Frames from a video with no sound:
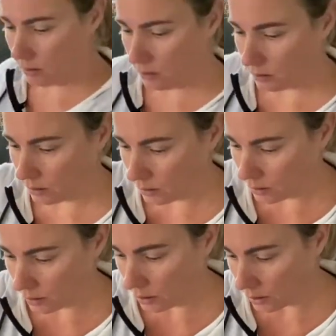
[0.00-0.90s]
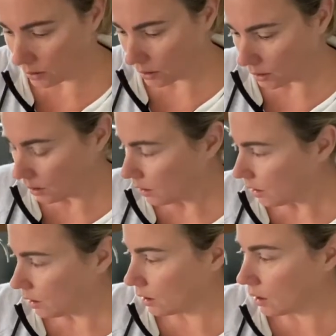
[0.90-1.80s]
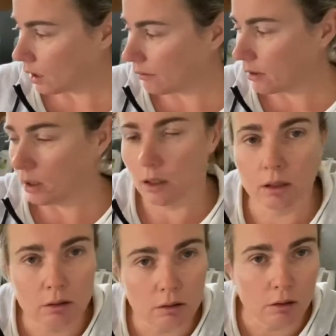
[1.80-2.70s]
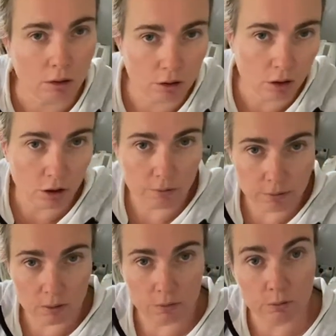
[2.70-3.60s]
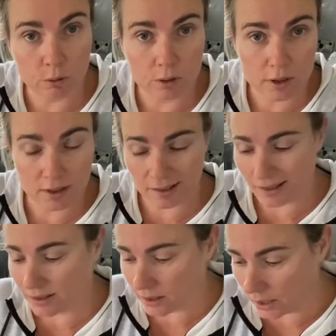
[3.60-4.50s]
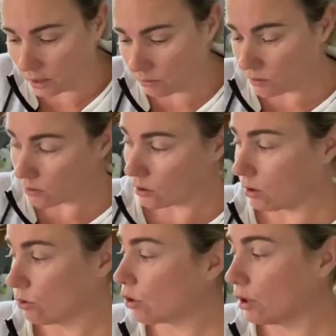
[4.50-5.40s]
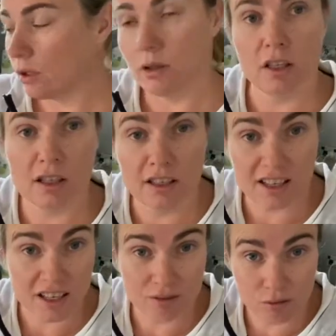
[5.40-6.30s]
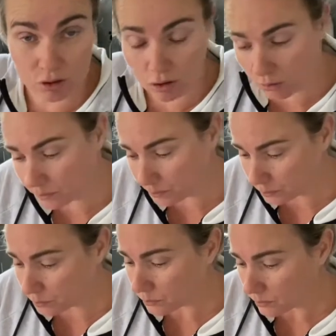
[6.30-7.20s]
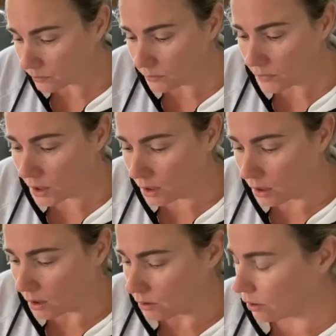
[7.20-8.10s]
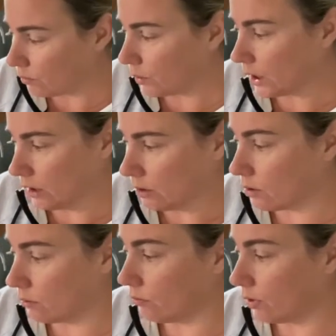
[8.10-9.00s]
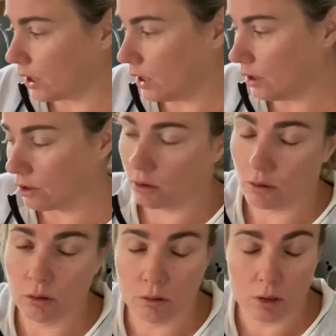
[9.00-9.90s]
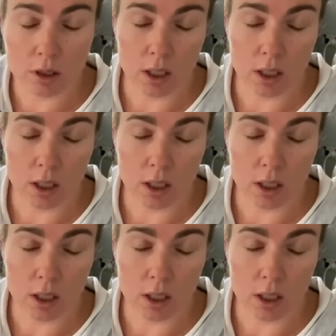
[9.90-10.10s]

Yeah. And then cover and cook on low for 4 to 6 hours. So I'll show you the end result. So when it's ready, you can cook,